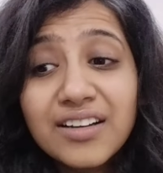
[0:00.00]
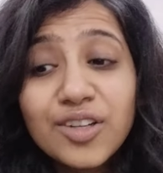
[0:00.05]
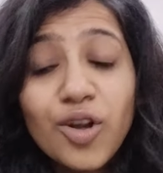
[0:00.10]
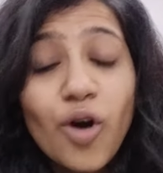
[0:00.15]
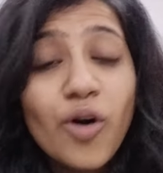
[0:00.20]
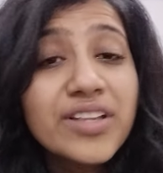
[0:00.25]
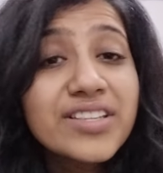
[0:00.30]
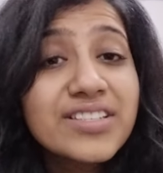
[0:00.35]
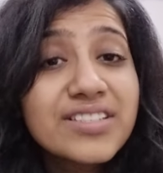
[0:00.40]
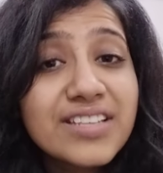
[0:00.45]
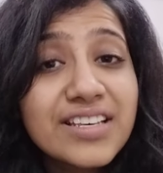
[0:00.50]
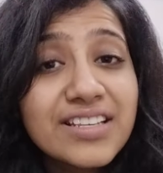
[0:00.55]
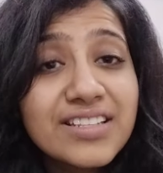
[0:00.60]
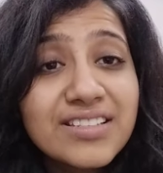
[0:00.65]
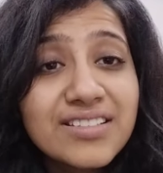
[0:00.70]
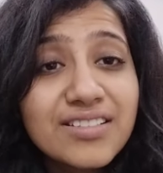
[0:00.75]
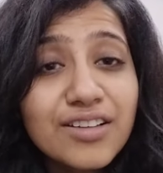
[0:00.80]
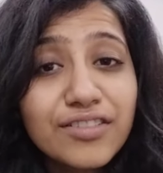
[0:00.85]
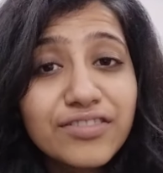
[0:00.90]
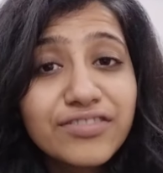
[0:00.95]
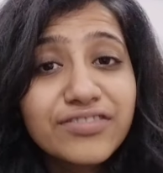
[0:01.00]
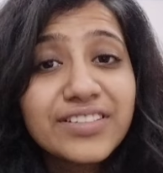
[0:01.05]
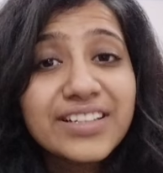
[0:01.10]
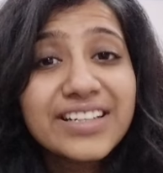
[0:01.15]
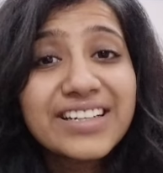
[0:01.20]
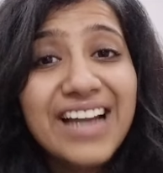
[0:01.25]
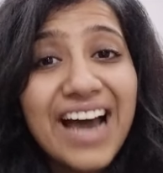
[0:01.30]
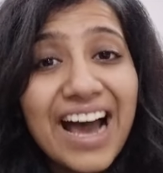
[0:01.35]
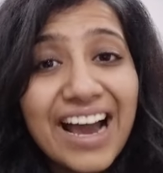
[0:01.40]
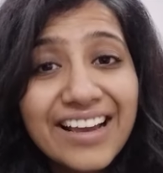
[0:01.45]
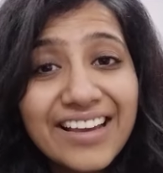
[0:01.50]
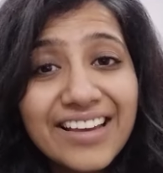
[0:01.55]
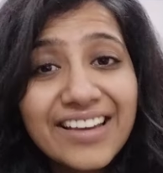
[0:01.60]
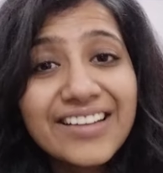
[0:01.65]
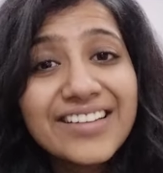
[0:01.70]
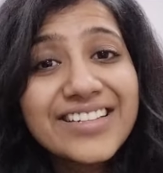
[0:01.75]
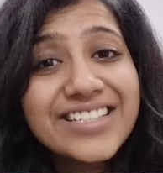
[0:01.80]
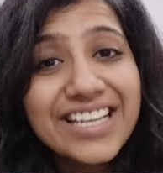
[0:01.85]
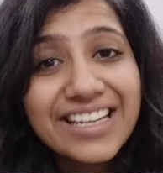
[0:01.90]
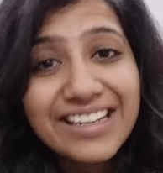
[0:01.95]
nonsense of
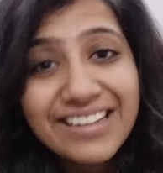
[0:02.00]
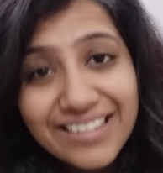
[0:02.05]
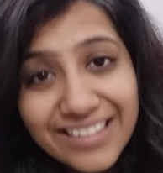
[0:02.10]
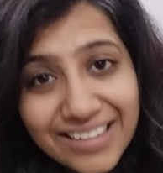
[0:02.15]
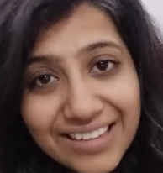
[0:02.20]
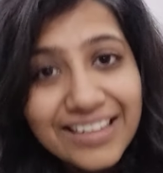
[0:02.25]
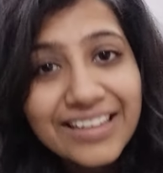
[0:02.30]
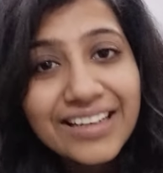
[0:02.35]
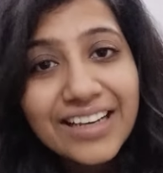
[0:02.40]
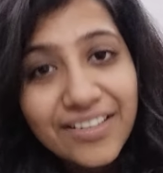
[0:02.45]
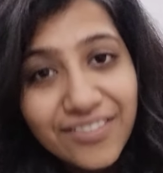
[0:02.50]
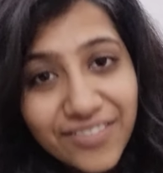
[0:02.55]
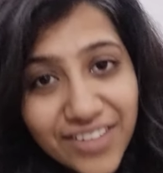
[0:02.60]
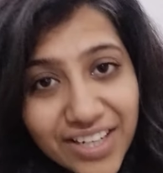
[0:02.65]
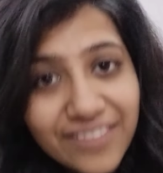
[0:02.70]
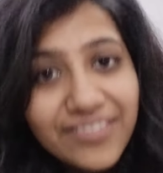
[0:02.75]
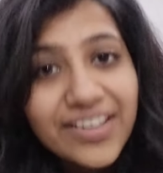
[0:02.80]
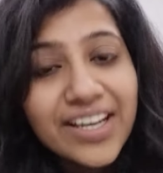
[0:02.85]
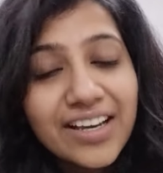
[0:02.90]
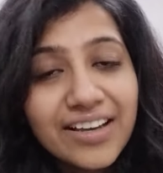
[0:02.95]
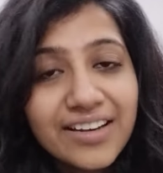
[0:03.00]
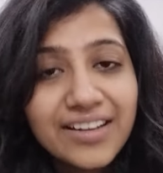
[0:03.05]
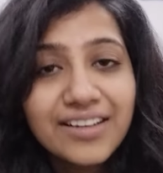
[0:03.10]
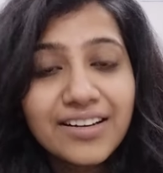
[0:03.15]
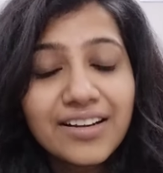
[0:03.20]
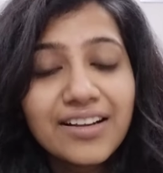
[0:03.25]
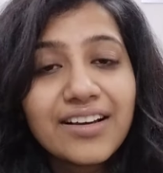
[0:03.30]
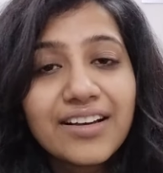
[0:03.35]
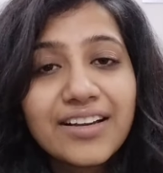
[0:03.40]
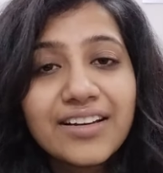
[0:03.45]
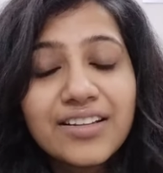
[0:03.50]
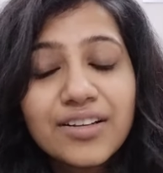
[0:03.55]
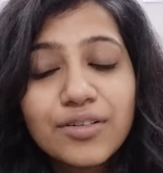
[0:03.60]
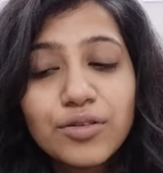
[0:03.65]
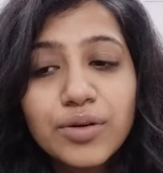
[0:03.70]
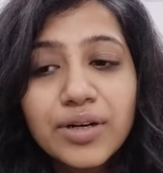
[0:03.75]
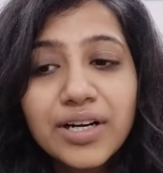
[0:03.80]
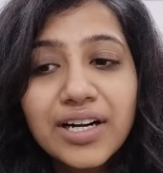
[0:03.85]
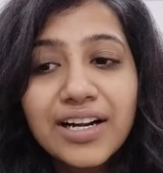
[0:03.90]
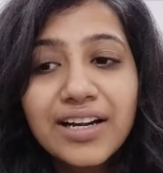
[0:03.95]
ragging generally everywhere in the
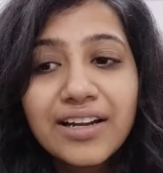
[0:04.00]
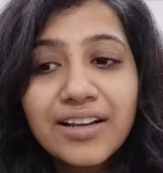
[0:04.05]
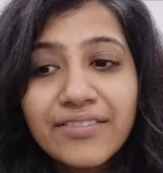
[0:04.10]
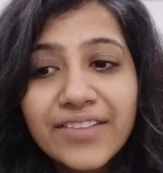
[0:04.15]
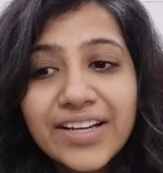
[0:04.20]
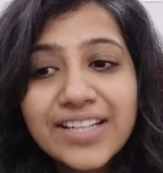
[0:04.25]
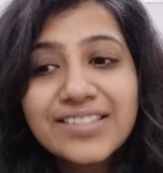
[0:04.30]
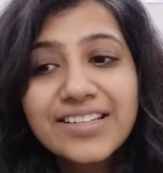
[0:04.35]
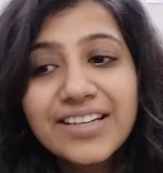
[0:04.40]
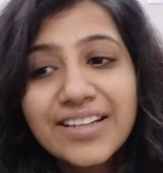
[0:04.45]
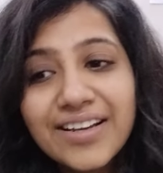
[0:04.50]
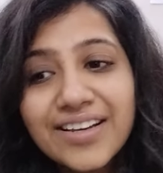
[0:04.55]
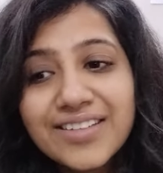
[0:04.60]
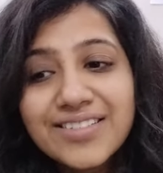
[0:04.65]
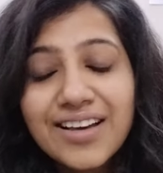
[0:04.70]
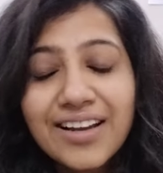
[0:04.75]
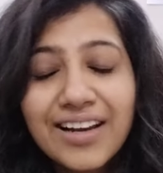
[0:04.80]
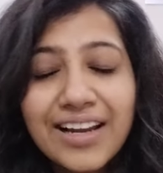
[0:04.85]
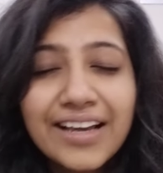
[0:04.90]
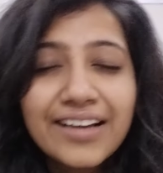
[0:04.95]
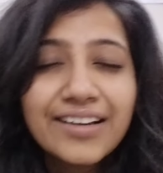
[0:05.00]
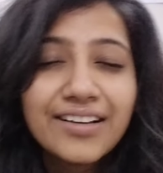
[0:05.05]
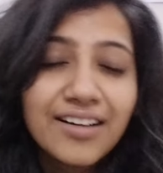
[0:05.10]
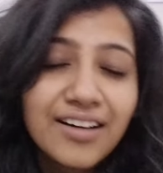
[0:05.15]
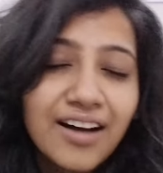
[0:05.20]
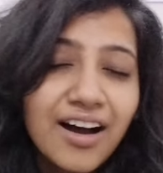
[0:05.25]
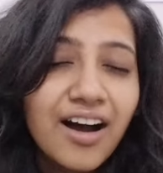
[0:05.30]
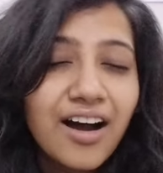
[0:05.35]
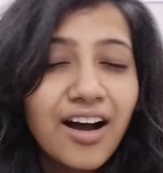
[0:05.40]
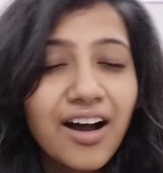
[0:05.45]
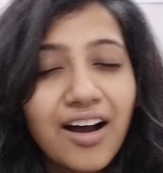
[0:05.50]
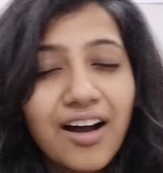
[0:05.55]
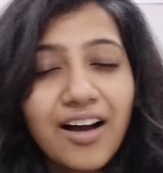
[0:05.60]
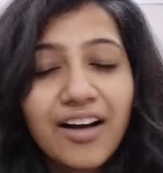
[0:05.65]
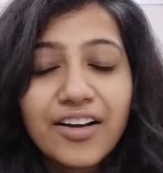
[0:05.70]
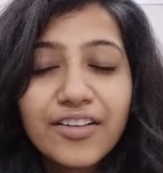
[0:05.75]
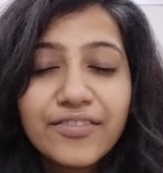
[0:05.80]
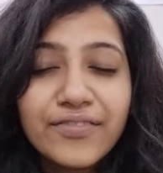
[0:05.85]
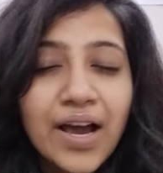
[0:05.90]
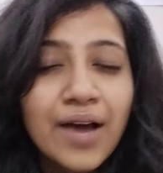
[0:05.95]
world, where seniors are like,
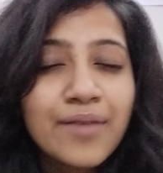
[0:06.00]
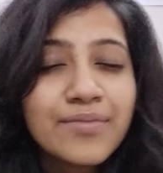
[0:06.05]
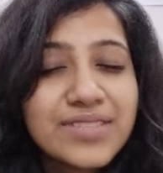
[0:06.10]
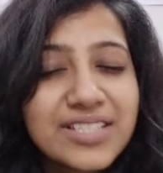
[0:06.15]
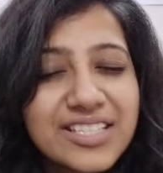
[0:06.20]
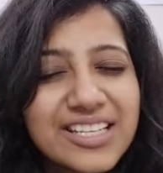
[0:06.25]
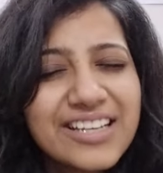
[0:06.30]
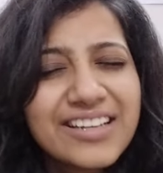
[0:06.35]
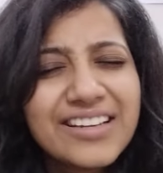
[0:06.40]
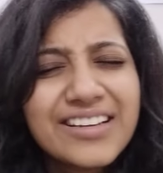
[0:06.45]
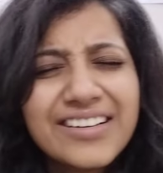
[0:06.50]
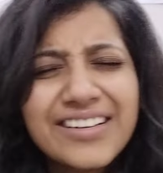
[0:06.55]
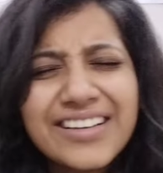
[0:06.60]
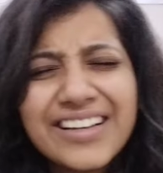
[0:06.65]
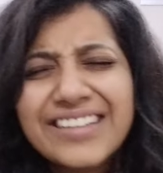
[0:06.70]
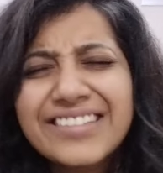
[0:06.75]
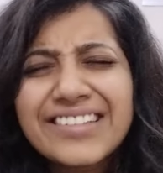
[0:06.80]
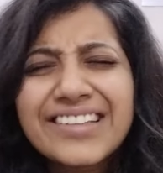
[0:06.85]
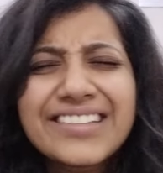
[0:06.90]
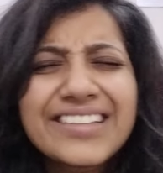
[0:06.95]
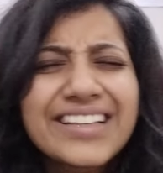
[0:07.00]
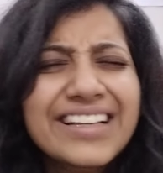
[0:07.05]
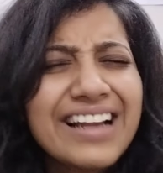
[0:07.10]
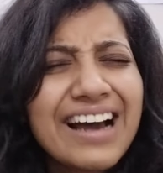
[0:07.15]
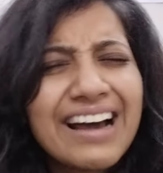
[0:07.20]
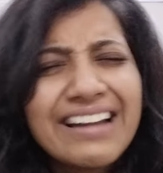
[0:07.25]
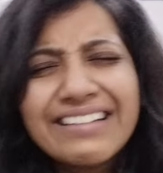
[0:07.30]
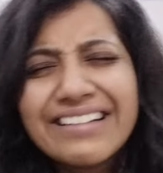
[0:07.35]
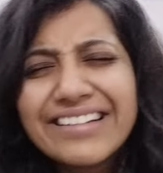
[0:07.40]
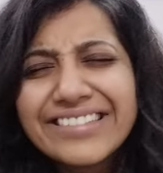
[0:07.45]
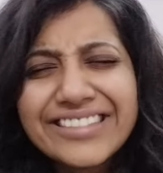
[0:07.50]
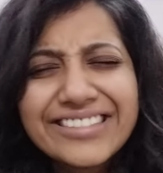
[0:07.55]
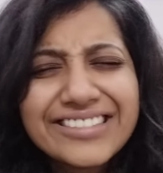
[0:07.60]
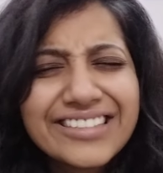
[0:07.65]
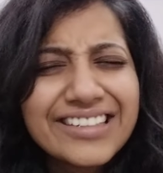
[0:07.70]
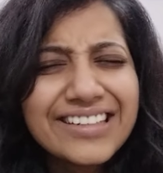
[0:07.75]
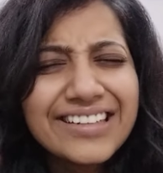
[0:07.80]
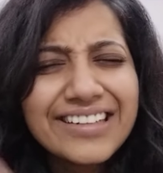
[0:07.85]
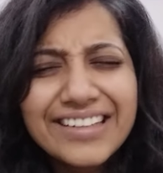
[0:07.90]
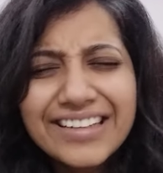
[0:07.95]
I'm senior, and then they'll
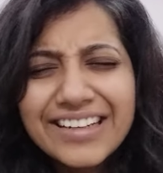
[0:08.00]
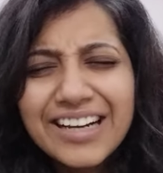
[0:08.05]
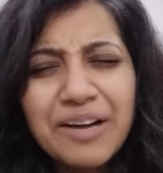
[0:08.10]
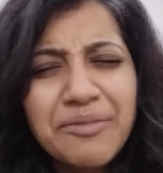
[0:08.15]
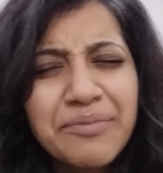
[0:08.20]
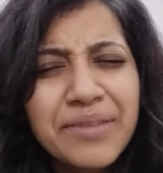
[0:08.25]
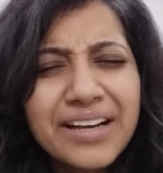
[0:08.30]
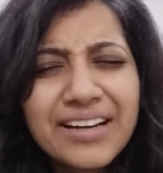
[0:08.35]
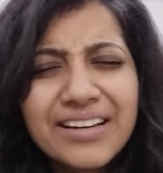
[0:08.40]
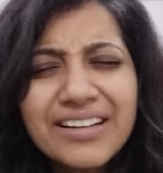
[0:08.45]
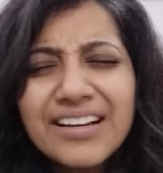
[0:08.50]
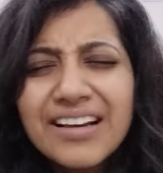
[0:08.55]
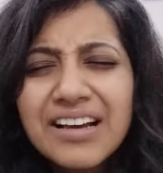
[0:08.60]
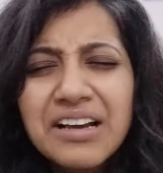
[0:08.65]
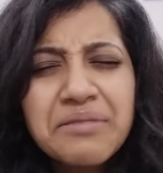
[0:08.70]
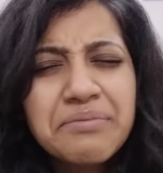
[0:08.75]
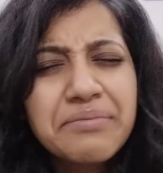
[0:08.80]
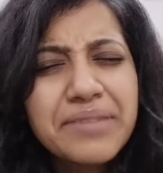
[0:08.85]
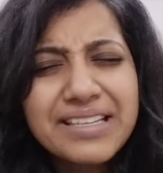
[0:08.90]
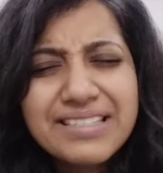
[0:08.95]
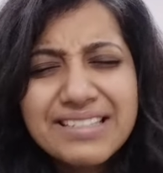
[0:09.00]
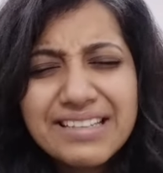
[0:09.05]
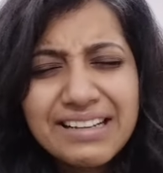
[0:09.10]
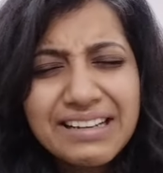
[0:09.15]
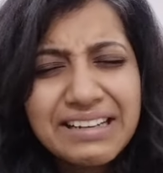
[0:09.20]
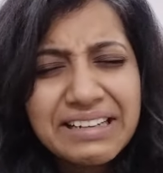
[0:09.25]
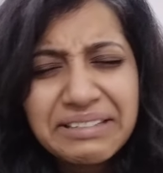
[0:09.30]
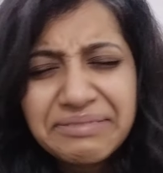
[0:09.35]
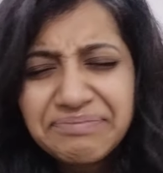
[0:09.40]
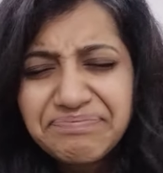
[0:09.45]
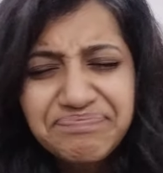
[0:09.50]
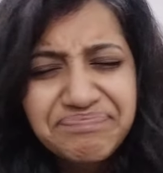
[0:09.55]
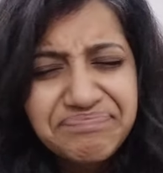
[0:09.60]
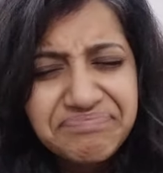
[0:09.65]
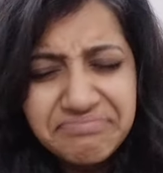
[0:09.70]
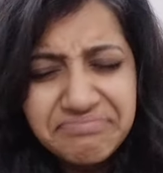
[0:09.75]
unnecessarily come and basically,